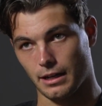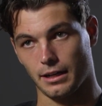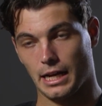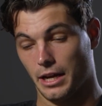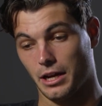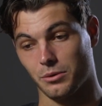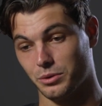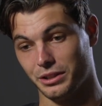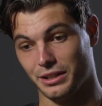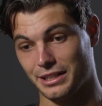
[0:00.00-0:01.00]
I
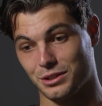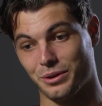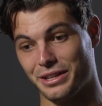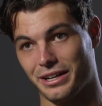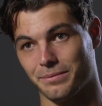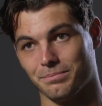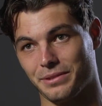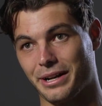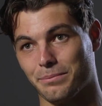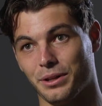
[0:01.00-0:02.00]
really like the way that
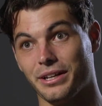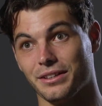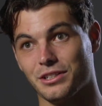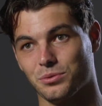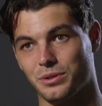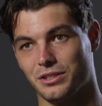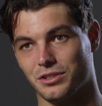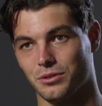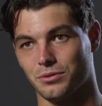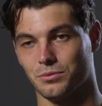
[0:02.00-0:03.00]
I'm playing this week.
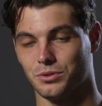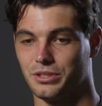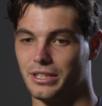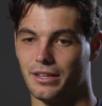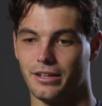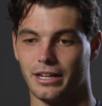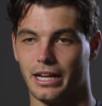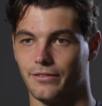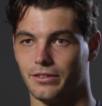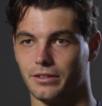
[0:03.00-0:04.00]
So we'll see. I think I
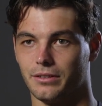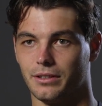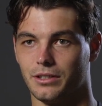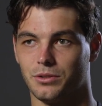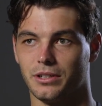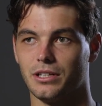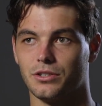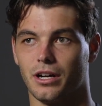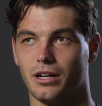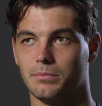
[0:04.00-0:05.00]
have a tricky
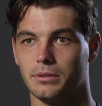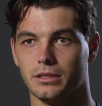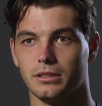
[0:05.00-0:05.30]
draw, but